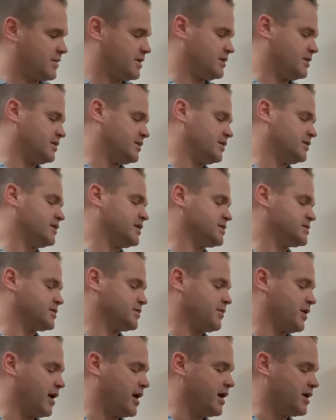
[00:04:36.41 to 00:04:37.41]
There's
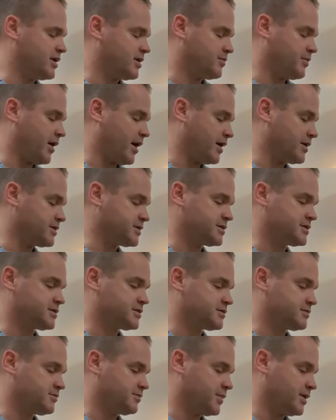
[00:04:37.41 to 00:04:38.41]
some handy
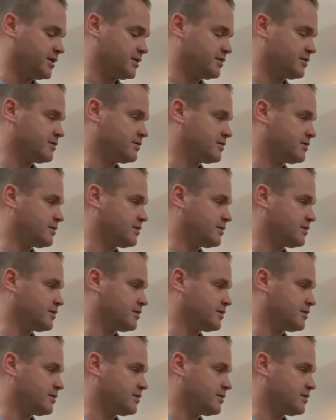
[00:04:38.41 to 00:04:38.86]
patterns, but